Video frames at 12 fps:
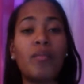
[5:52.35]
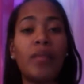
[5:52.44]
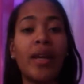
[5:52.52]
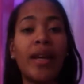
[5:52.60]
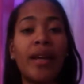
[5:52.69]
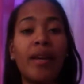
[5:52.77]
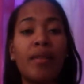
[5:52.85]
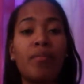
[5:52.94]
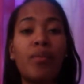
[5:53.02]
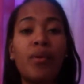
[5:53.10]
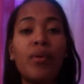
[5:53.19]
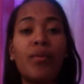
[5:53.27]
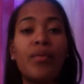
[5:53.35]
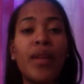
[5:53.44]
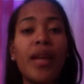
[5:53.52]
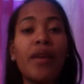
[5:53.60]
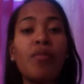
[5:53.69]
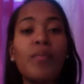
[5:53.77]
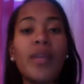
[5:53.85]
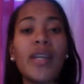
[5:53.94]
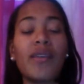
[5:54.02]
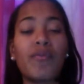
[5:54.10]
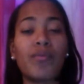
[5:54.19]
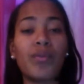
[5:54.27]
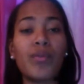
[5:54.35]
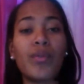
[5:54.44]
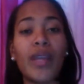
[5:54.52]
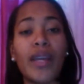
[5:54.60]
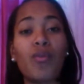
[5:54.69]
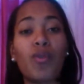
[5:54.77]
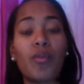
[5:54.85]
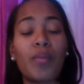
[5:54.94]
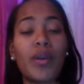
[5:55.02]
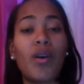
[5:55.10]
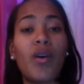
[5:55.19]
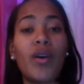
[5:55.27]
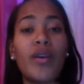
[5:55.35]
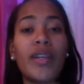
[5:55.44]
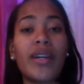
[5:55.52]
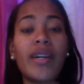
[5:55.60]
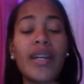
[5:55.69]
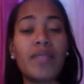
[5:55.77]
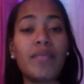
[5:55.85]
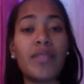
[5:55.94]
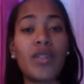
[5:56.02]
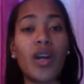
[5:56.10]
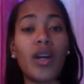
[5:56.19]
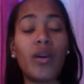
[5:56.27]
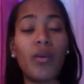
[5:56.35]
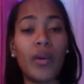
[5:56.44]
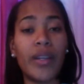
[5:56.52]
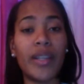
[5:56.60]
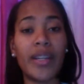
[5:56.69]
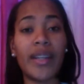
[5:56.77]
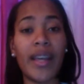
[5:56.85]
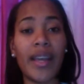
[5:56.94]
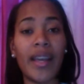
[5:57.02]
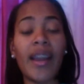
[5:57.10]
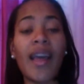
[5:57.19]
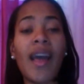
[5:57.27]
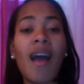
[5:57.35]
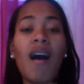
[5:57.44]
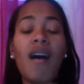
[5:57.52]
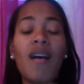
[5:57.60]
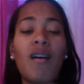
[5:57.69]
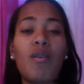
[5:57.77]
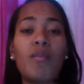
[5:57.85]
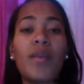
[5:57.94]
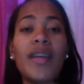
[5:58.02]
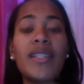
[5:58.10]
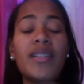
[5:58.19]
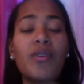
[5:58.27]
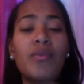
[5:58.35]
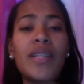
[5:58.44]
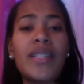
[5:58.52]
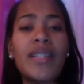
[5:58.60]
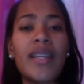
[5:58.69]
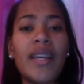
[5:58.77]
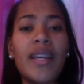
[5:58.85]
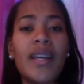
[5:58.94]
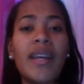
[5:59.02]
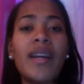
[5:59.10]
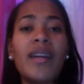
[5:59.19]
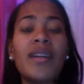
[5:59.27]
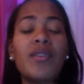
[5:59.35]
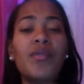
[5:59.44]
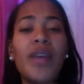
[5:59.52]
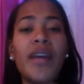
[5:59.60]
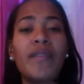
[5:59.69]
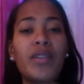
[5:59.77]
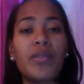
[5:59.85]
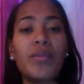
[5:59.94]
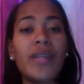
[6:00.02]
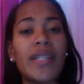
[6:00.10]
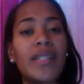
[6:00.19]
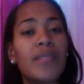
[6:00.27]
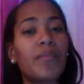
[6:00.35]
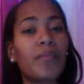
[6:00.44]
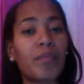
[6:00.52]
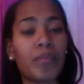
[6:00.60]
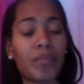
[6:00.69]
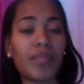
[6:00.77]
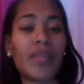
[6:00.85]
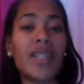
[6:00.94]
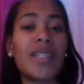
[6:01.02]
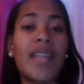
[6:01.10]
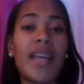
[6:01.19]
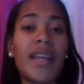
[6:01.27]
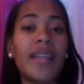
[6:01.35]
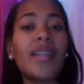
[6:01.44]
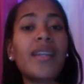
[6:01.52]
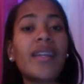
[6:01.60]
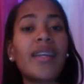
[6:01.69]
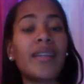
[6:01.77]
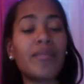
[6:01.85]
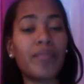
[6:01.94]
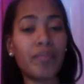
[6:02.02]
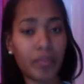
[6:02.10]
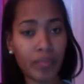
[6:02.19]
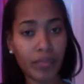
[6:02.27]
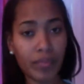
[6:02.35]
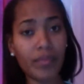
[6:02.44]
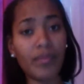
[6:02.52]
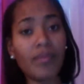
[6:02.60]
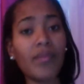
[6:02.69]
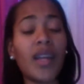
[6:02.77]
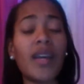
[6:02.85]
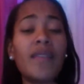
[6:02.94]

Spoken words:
And both Naomi, Ruth, and Orpah, all their husbands are gone. They're dead. And so we see you have a choice. Stay in the land of